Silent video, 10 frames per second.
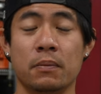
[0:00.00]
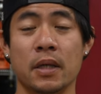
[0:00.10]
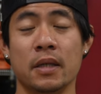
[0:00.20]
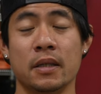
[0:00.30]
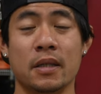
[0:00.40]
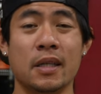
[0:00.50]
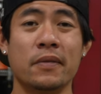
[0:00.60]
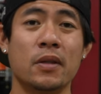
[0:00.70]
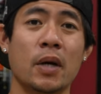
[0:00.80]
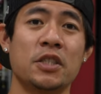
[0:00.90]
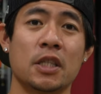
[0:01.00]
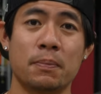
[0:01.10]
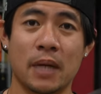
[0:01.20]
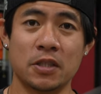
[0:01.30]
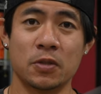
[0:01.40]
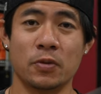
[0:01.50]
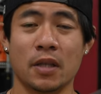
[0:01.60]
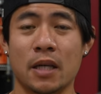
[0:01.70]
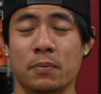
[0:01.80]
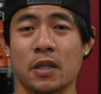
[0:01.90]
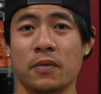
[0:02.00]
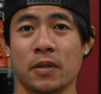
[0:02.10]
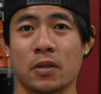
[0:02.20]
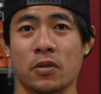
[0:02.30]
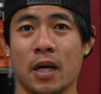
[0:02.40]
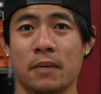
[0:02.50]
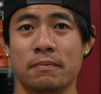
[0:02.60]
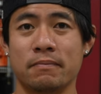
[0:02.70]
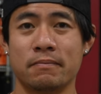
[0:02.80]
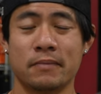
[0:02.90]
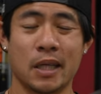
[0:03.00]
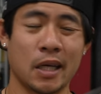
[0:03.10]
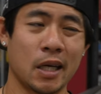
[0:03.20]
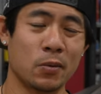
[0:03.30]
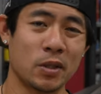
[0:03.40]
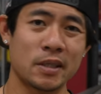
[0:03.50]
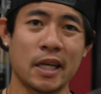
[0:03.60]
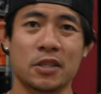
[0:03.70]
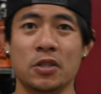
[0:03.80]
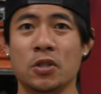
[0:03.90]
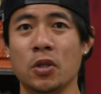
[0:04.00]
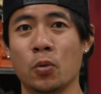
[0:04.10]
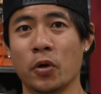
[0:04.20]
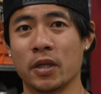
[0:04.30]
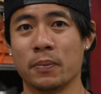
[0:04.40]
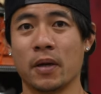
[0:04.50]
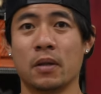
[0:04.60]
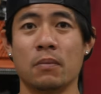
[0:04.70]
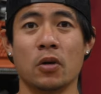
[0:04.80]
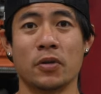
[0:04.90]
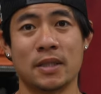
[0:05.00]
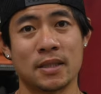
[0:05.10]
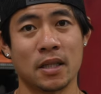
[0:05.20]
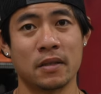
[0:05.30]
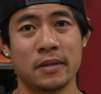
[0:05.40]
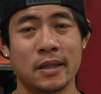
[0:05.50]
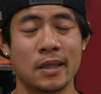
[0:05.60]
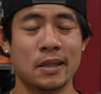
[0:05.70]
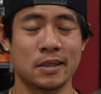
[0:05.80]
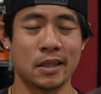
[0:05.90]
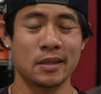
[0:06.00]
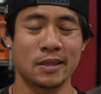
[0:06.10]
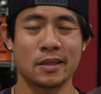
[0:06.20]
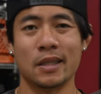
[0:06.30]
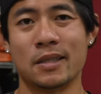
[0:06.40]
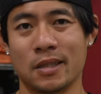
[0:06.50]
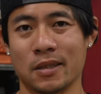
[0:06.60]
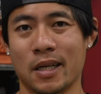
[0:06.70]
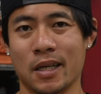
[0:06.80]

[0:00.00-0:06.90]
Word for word: But even though I just mentioned reliability for the Grom, I wasn't actually too worried about the motor itself since it's still a